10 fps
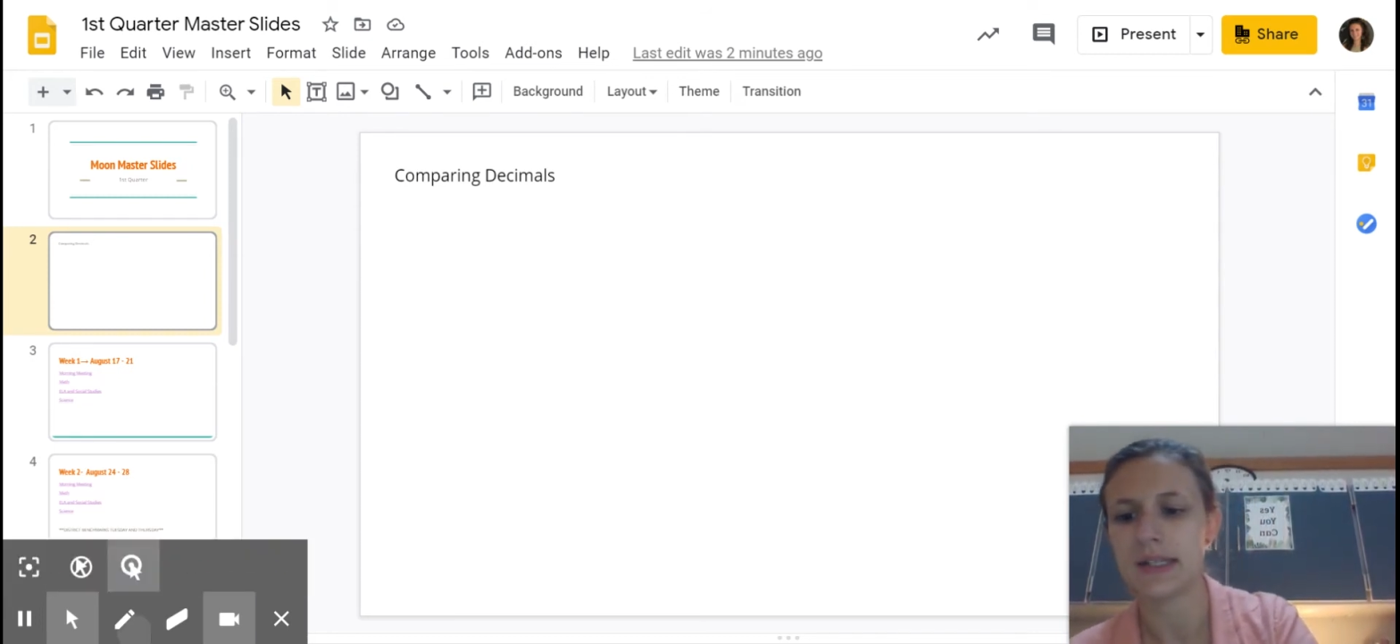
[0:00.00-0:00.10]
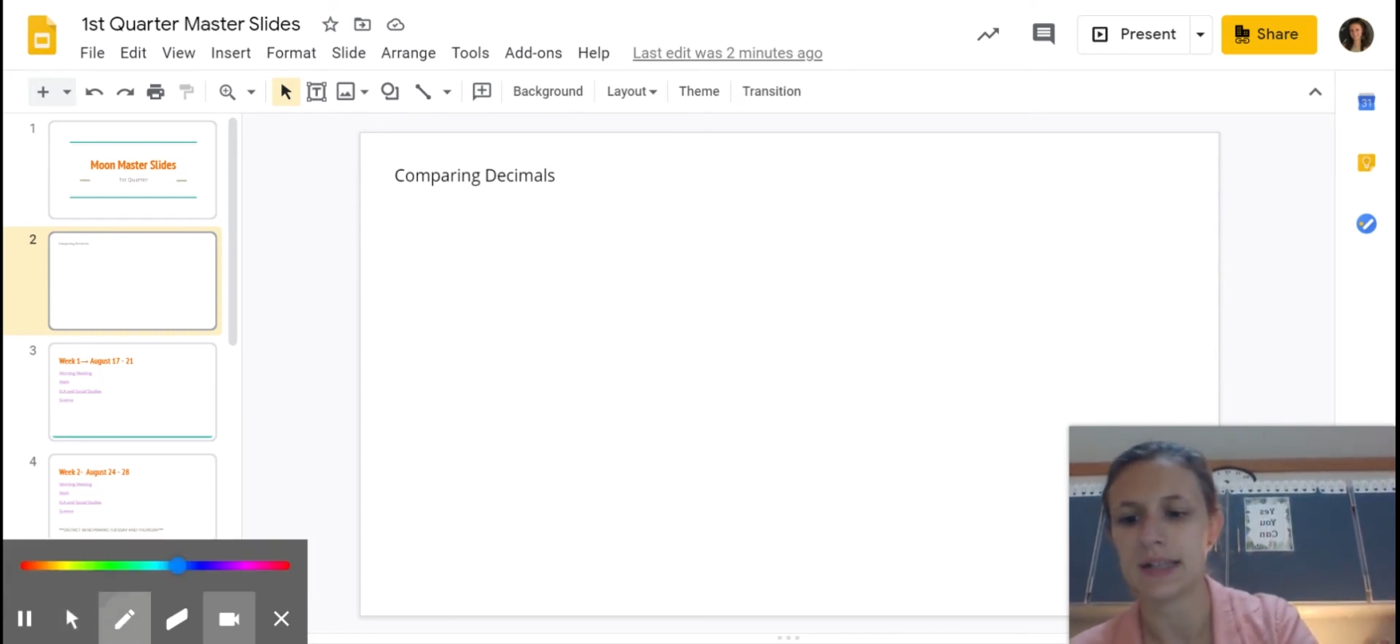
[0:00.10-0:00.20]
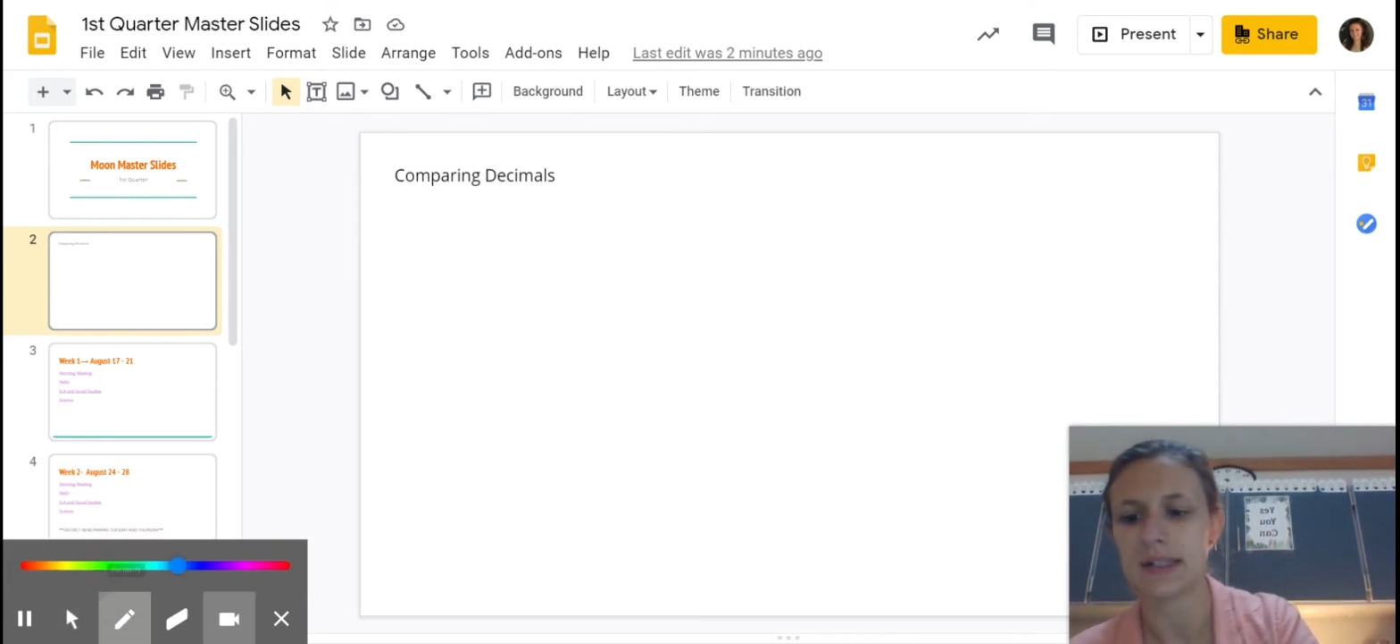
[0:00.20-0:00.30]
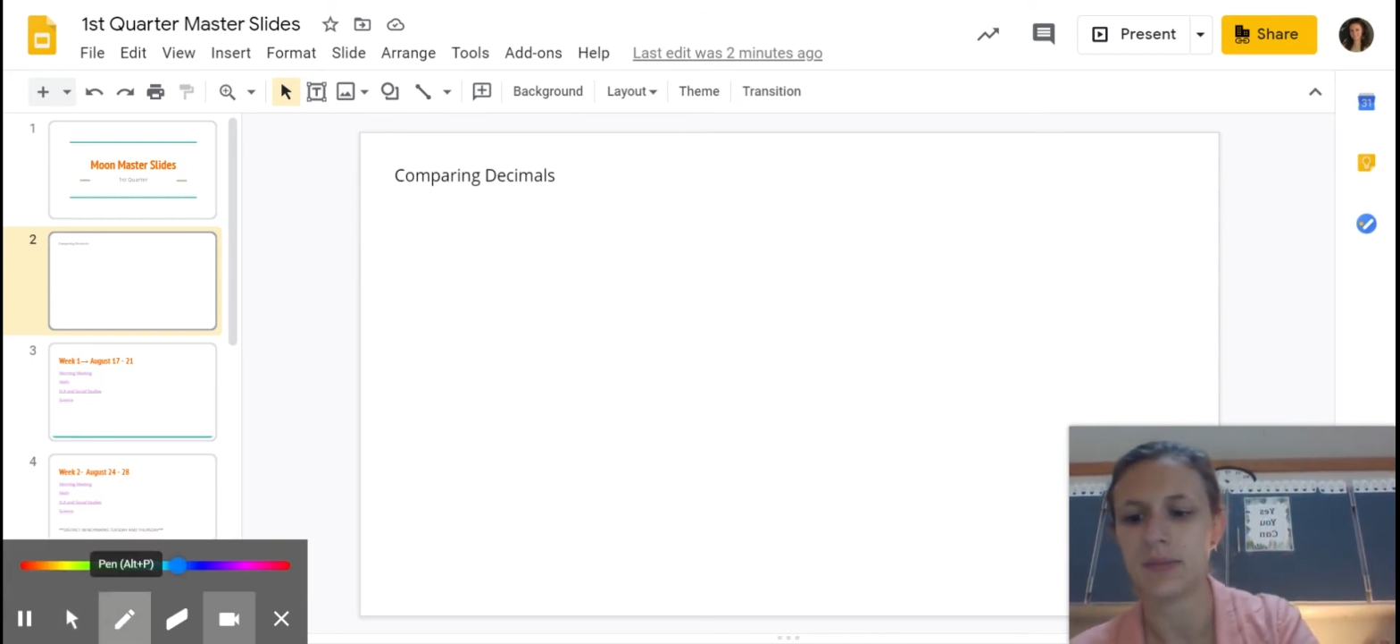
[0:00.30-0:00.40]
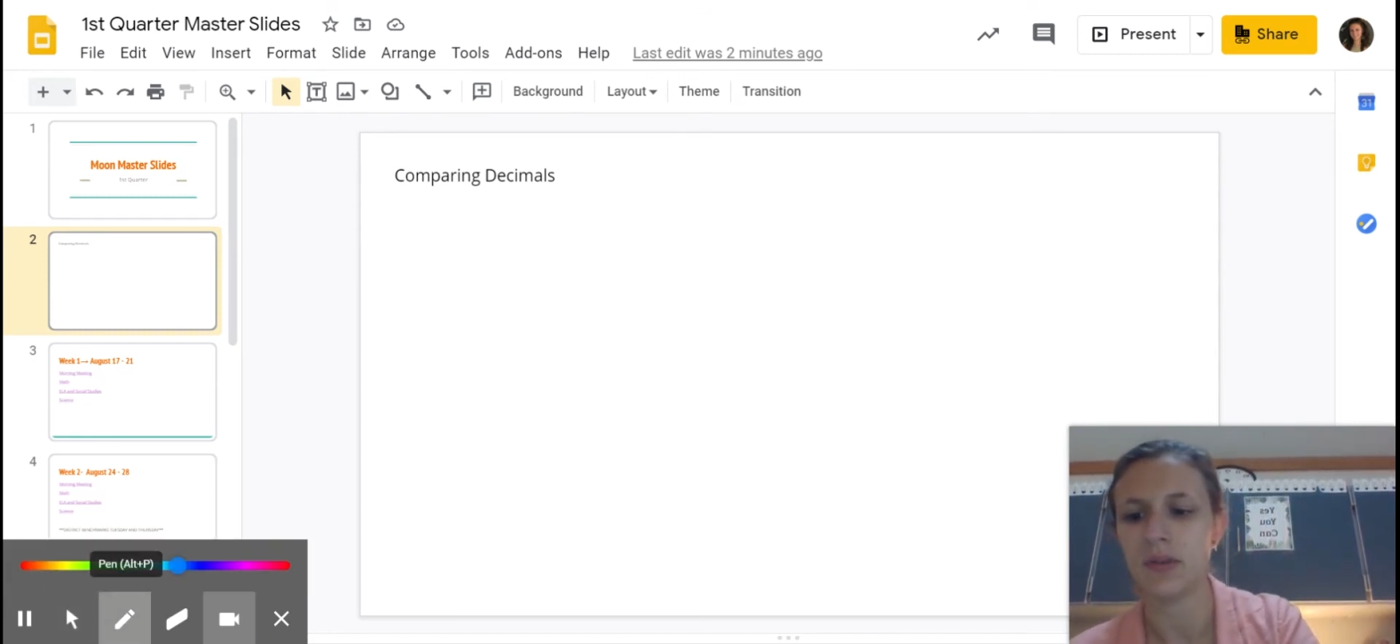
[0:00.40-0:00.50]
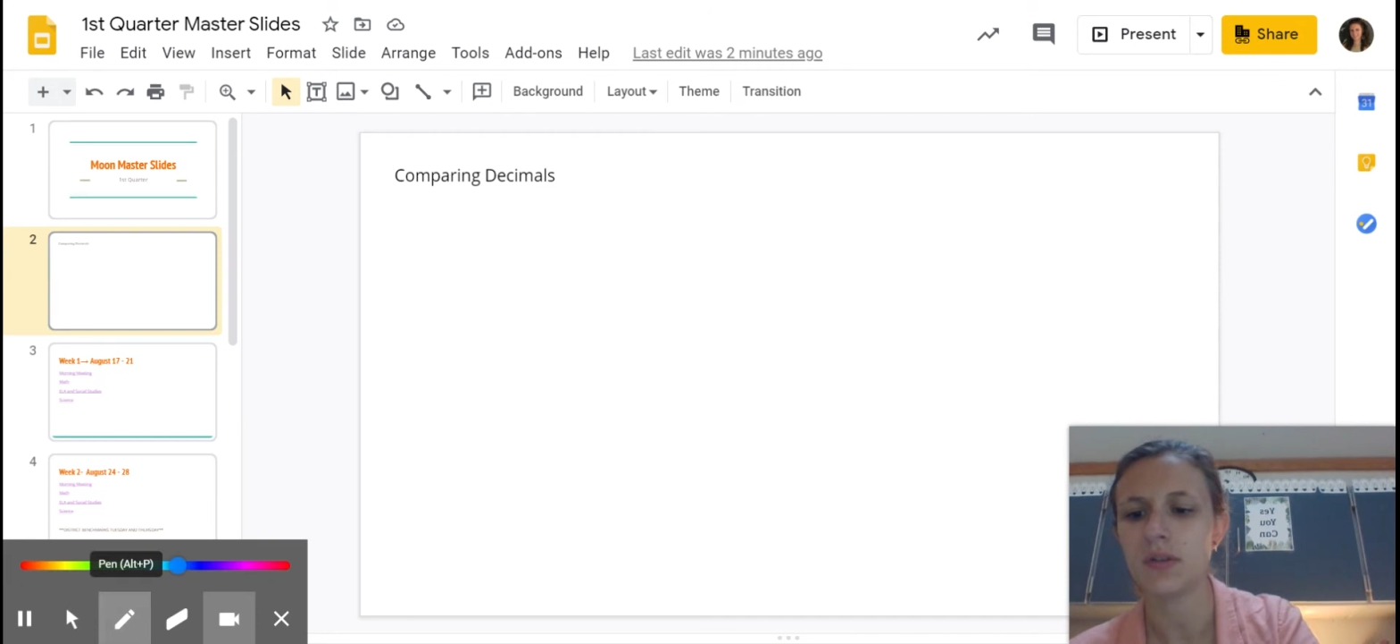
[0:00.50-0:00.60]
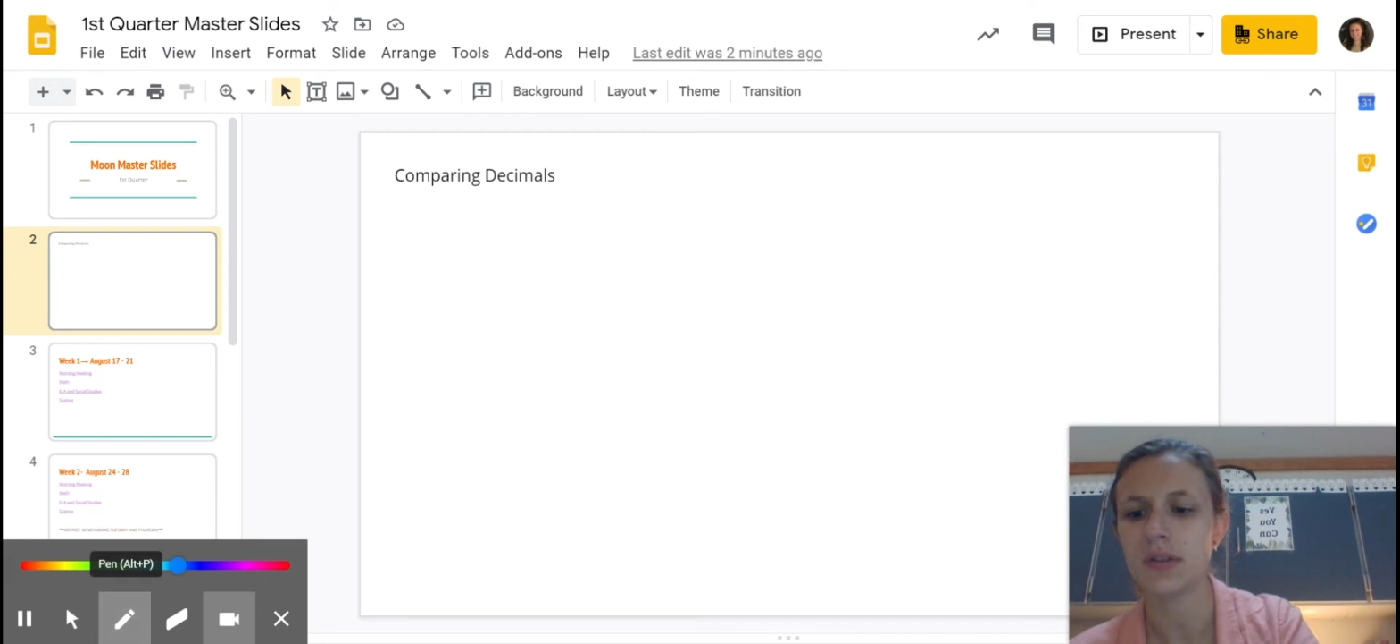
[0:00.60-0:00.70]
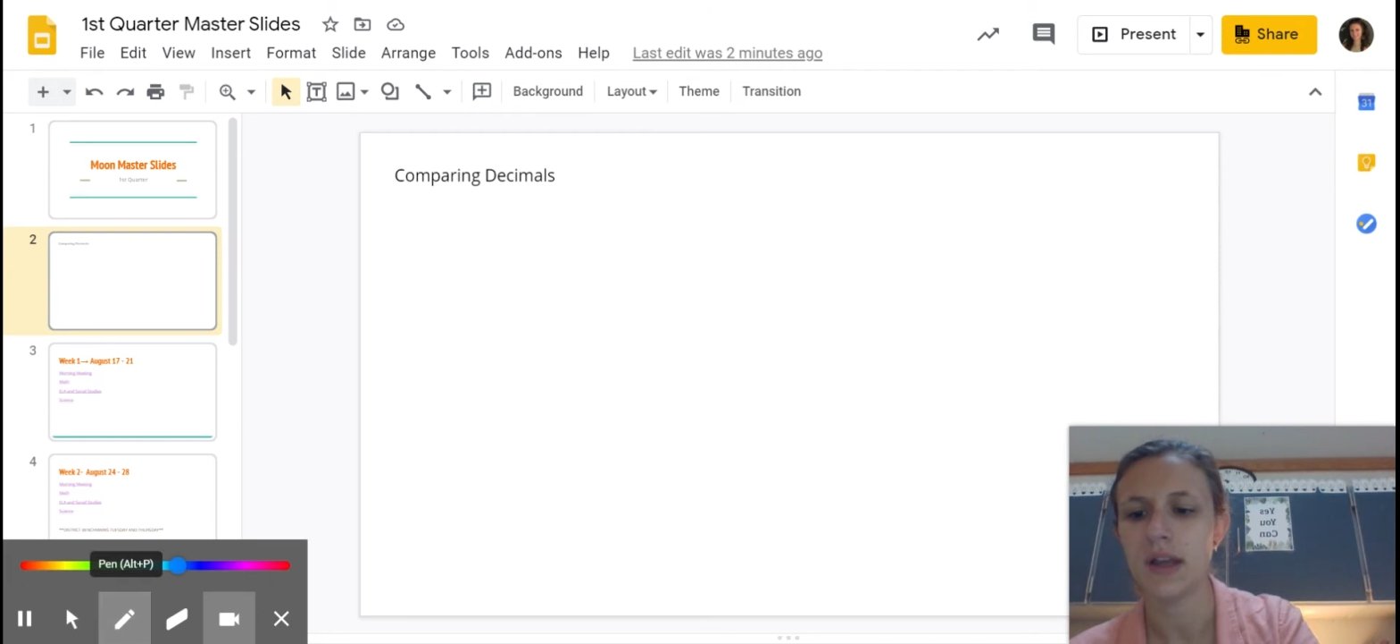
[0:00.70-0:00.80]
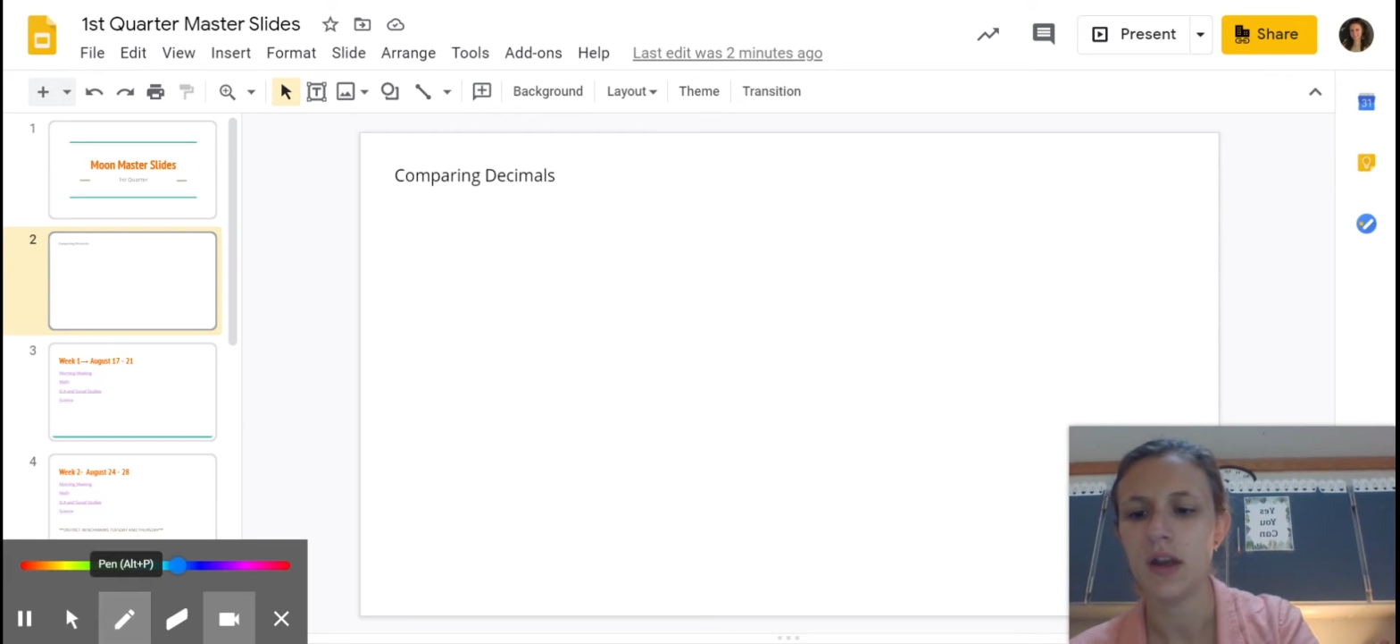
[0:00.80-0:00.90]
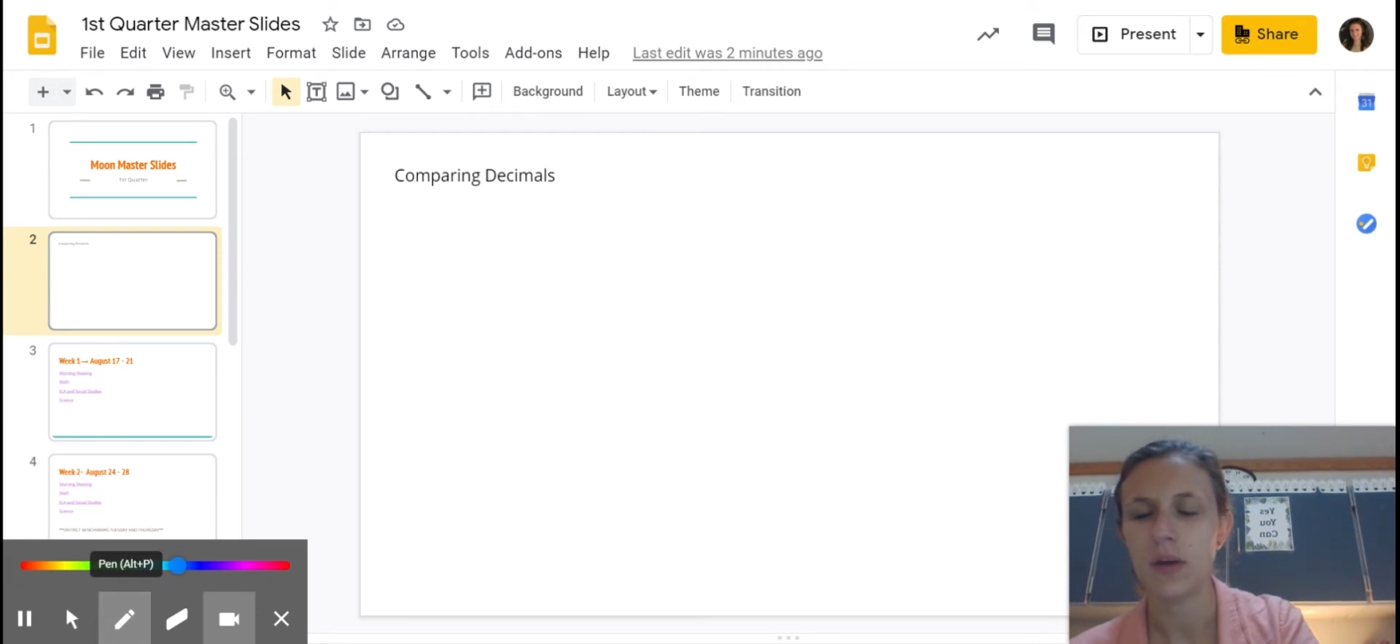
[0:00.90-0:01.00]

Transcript: decimals.